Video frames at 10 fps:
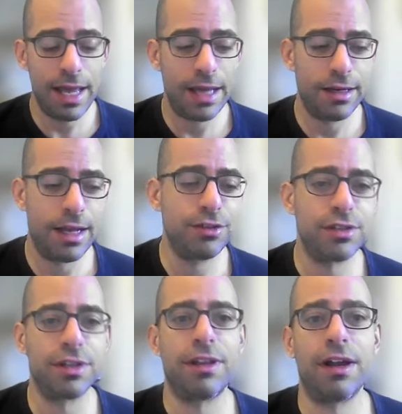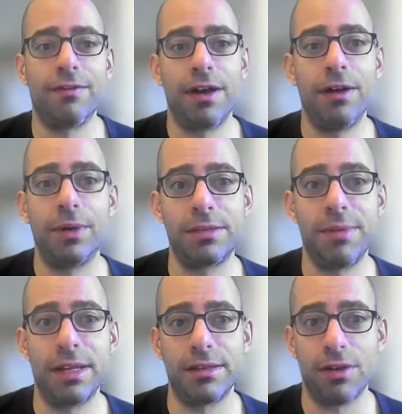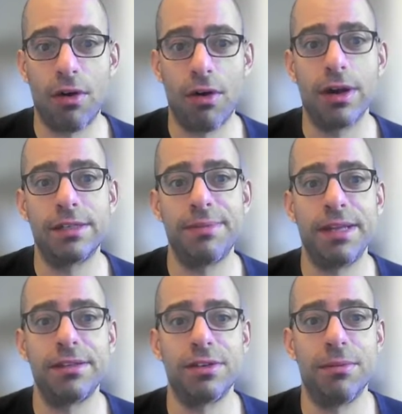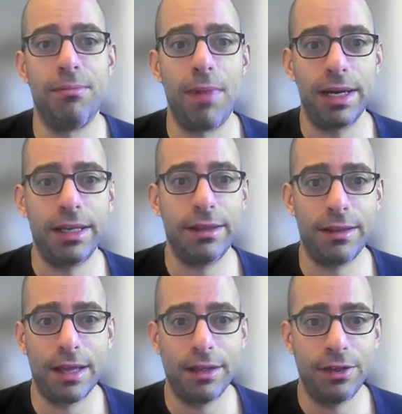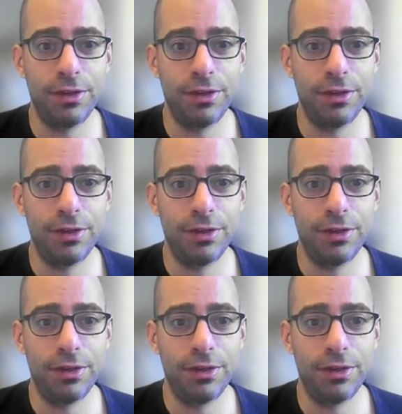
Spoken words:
And just to clarify what expenses are money that